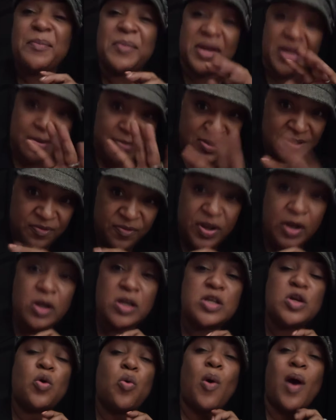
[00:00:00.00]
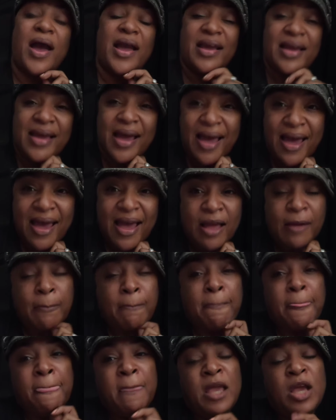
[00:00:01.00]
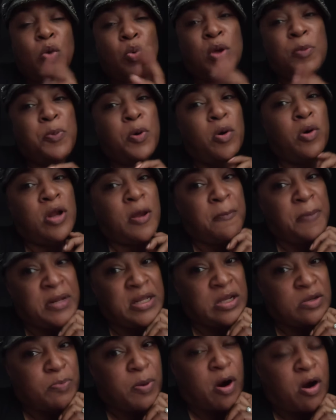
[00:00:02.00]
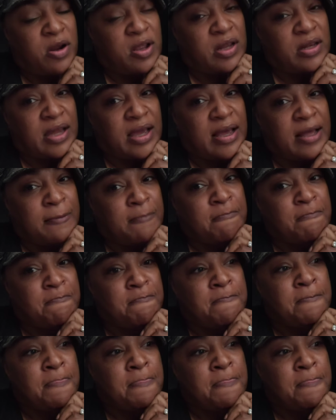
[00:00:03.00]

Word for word: But he was a very quiet guy. We pulled up in the parking lot,